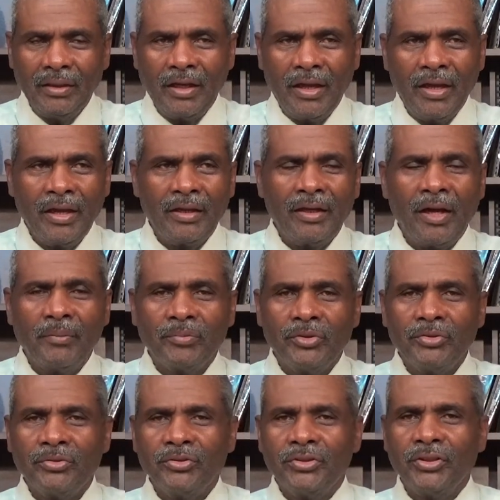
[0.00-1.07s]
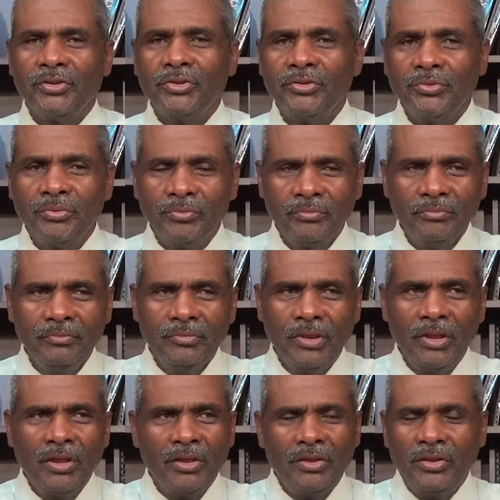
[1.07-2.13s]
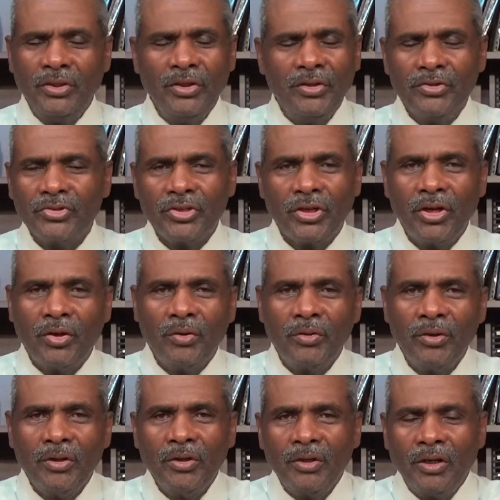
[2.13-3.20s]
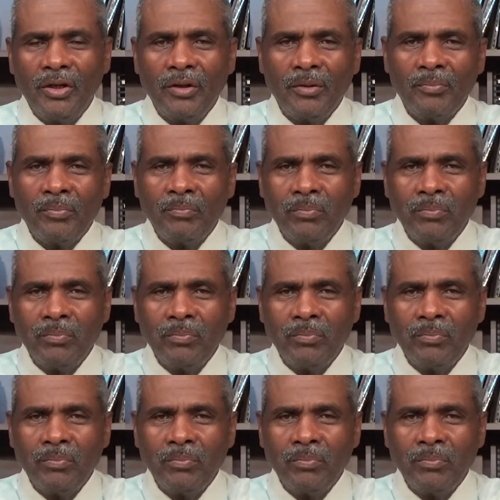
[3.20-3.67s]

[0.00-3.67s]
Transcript: I had an opportunity to, years ago, to